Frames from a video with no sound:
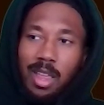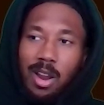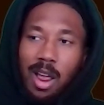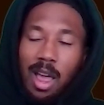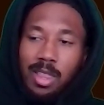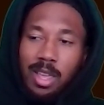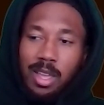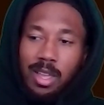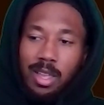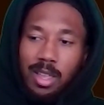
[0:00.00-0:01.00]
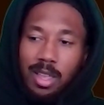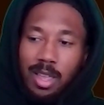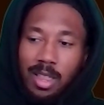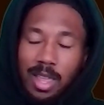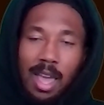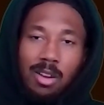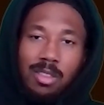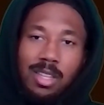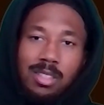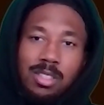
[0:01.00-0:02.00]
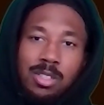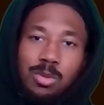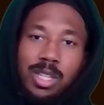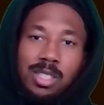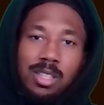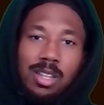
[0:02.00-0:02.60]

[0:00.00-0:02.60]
how they handled that situation.